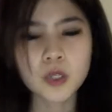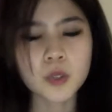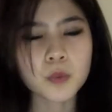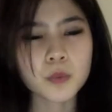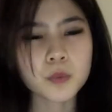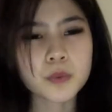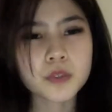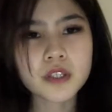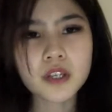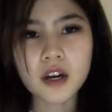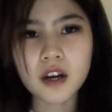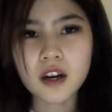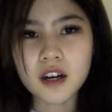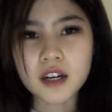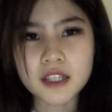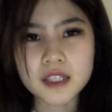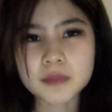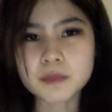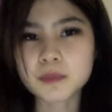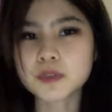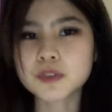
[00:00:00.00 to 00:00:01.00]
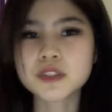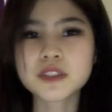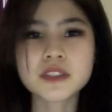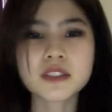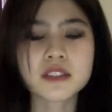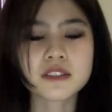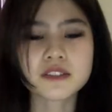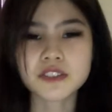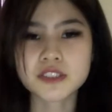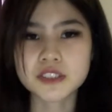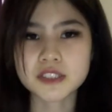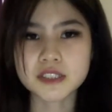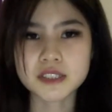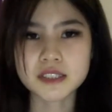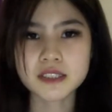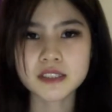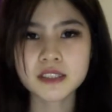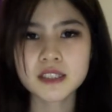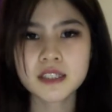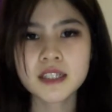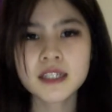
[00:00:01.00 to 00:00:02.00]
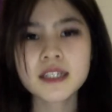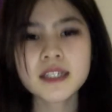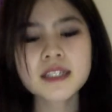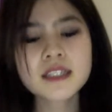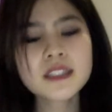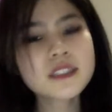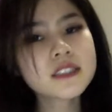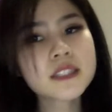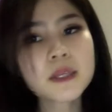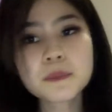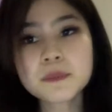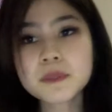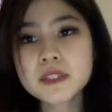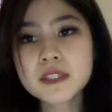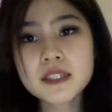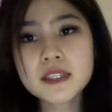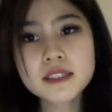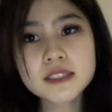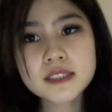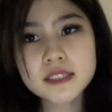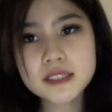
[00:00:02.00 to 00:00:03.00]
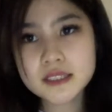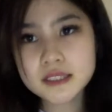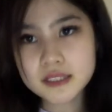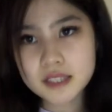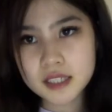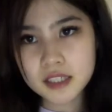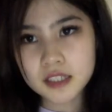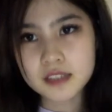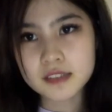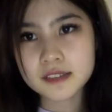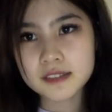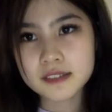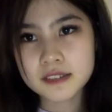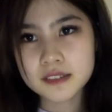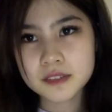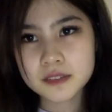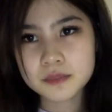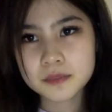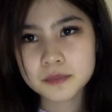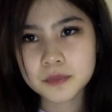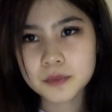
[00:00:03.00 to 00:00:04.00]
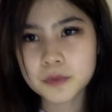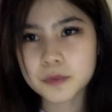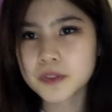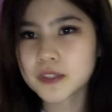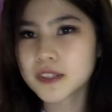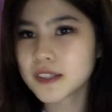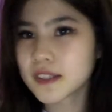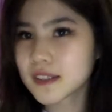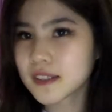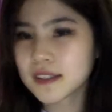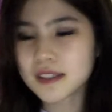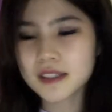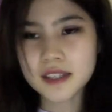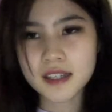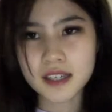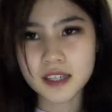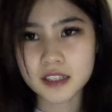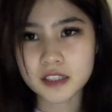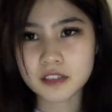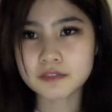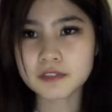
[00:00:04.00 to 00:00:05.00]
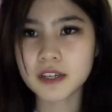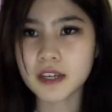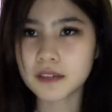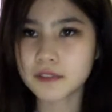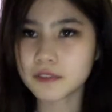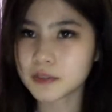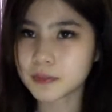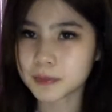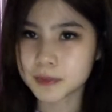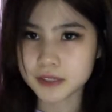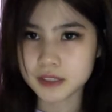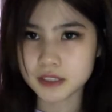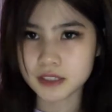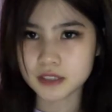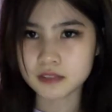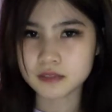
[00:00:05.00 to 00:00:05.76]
We are emotional creatures. It is something that is inside, within the head of every person.